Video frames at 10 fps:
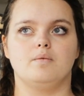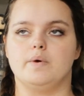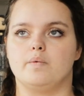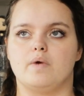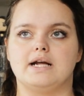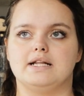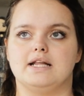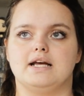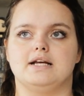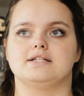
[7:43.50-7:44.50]
we write
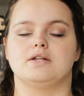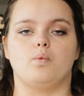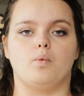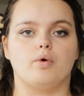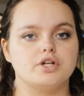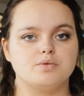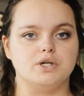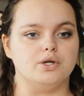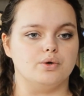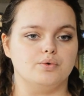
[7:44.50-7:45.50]
things, and the words
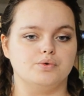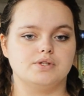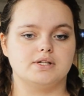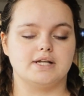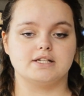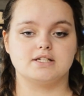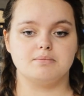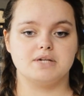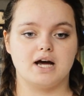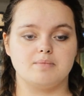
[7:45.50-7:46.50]
we use. Like
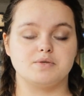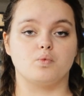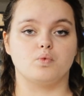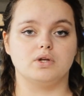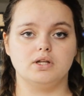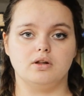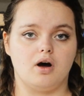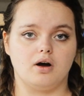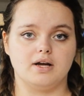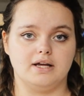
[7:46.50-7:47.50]
sometimes a really
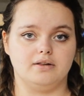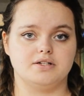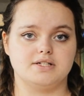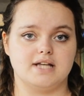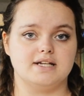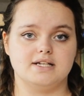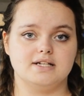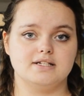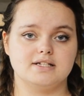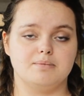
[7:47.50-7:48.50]
long English
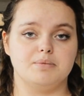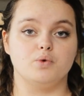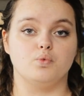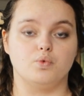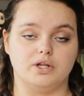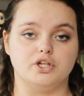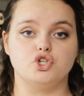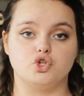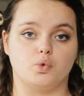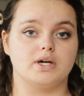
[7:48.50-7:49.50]
sentence can be really
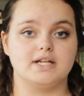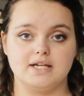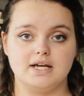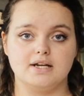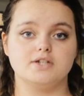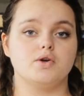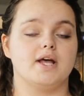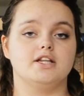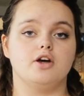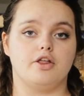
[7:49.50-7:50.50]
short in Danish
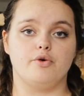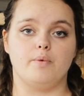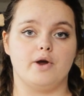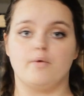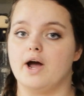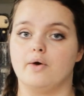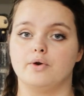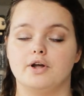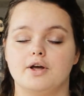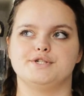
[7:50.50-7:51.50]
and the other way
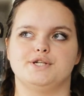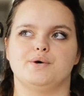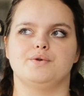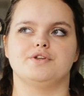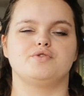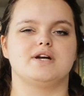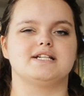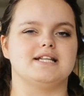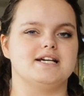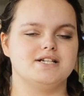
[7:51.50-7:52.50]
around. So the
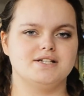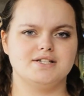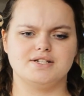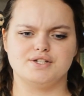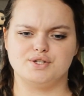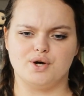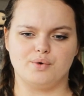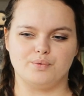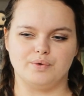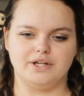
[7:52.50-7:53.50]
translations just
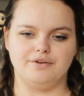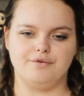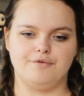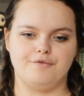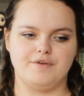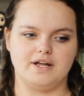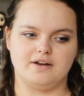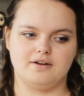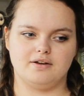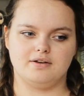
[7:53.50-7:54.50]
don't really fit